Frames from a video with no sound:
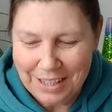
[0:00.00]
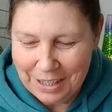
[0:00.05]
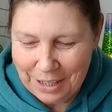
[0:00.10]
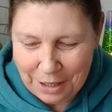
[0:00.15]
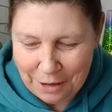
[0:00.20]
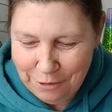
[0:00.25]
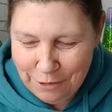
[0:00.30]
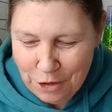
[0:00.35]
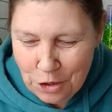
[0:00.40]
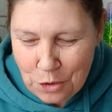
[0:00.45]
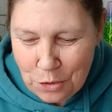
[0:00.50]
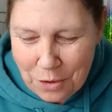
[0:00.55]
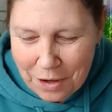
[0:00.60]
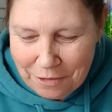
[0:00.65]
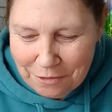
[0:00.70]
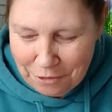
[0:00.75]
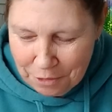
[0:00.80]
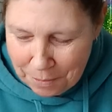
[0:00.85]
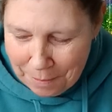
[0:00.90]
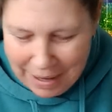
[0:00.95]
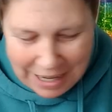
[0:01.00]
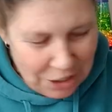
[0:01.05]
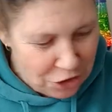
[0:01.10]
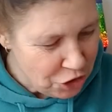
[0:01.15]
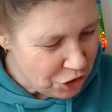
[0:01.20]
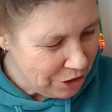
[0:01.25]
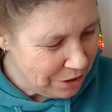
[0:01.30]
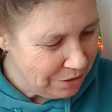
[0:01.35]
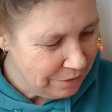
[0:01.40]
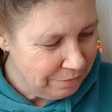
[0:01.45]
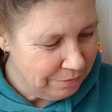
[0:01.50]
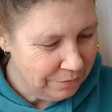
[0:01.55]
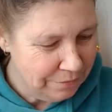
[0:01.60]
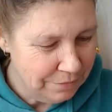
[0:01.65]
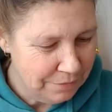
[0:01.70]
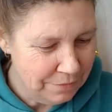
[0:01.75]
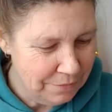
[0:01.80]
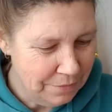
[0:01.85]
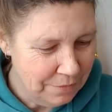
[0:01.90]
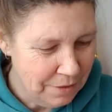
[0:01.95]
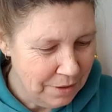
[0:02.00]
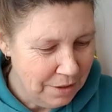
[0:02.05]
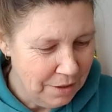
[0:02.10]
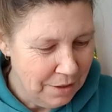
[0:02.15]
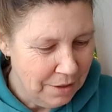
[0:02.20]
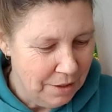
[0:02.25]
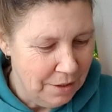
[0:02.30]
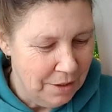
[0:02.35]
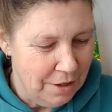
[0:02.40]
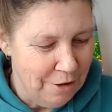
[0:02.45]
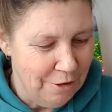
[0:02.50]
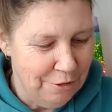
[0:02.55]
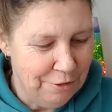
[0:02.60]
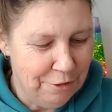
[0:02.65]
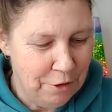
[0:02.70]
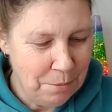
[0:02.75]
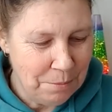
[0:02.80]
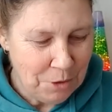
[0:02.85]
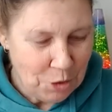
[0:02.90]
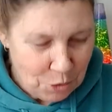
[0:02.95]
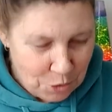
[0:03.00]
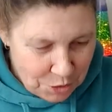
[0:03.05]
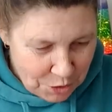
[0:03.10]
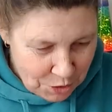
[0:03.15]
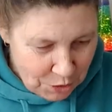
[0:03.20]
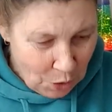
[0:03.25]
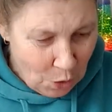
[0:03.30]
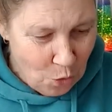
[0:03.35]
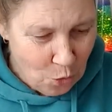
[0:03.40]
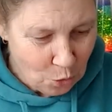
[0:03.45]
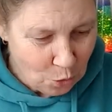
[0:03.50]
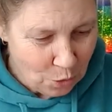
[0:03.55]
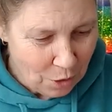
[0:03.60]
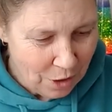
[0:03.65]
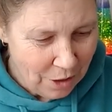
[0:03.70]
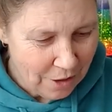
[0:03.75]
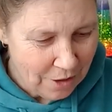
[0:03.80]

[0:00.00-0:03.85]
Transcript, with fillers: give you information from your soul.